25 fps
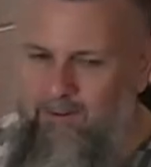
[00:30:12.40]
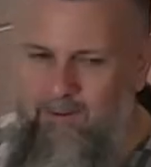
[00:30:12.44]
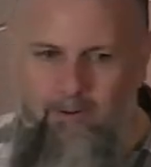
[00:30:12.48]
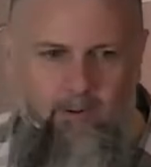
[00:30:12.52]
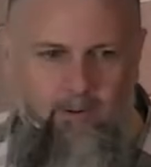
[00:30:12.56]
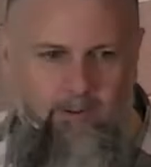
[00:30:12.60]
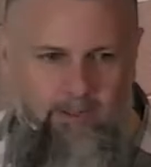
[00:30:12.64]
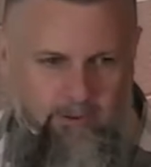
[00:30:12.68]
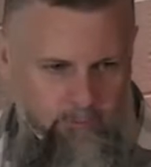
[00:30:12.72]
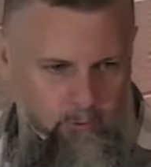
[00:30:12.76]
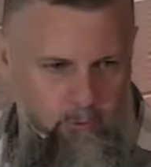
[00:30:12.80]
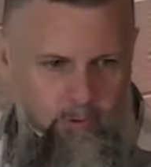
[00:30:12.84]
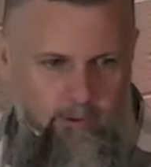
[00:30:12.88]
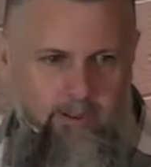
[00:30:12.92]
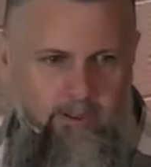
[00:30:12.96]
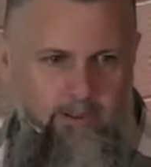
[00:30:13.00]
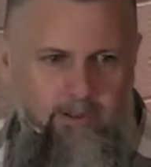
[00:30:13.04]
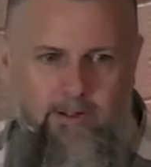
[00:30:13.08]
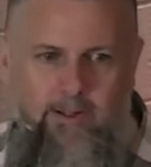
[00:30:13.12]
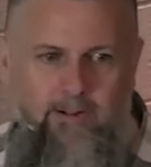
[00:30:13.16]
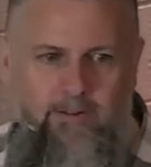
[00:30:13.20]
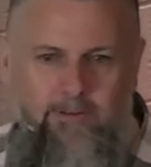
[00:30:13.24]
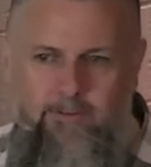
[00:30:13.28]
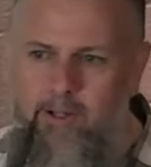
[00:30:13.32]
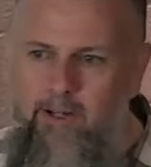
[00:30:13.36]
he's already
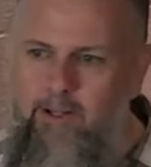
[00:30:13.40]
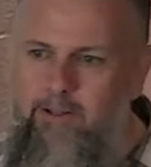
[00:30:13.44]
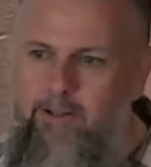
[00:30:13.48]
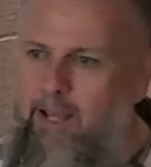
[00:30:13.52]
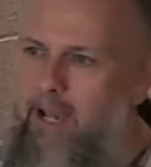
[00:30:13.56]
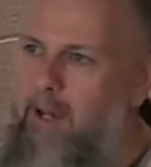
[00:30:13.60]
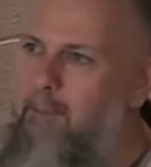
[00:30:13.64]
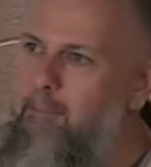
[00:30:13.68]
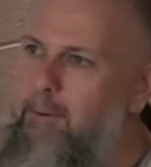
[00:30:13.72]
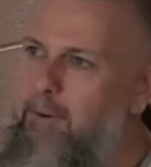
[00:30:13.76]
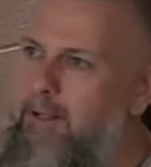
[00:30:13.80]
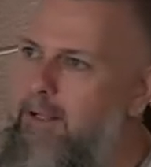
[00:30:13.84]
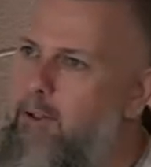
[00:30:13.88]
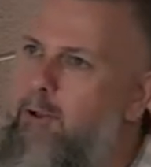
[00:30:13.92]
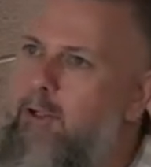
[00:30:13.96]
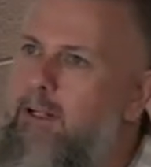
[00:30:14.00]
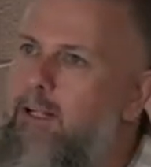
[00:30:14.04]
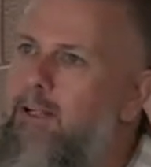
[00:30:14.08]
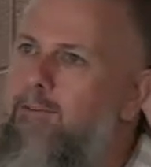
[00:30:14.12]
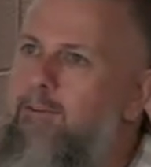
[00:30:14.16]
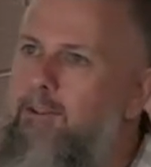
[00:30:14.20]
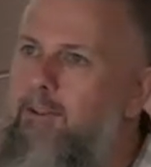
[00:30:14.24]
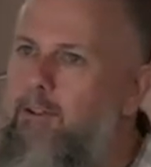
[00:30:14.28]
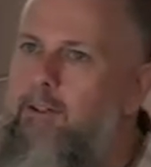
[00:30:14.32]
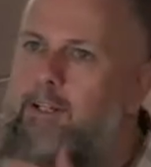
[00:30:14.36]
done that, but you could
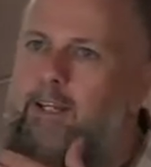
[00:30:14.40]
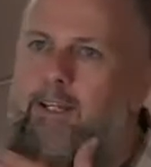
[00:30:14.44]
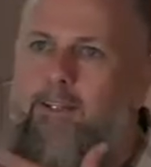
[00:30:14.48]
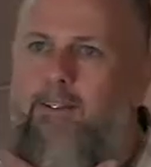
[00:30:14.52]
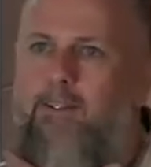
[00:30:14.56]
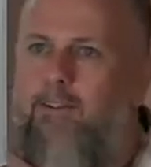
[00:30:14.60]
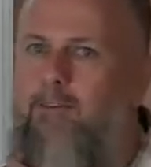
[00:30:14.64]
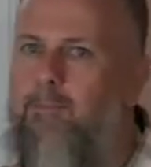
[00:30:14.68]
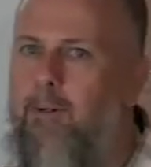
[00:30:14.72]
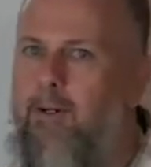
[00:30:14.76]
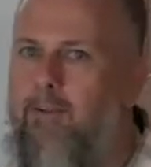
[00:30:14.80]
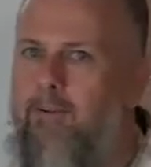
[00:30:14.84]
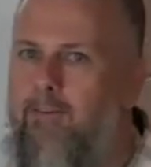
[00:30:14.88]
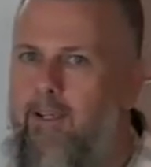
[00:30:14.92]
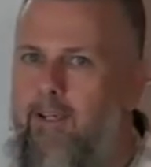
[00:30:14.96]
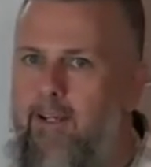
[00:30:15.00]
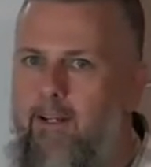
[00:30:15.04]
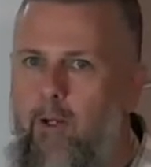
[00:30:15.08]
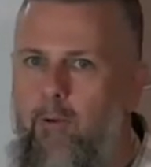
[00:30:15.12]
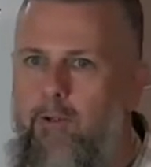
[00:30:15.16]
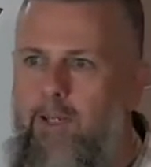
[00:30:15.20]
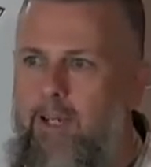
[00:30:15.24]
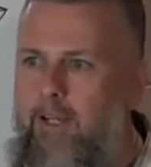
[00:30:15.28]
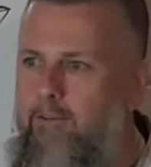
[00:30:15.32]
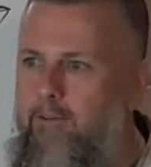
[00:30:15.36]
even look at this by saying, okay,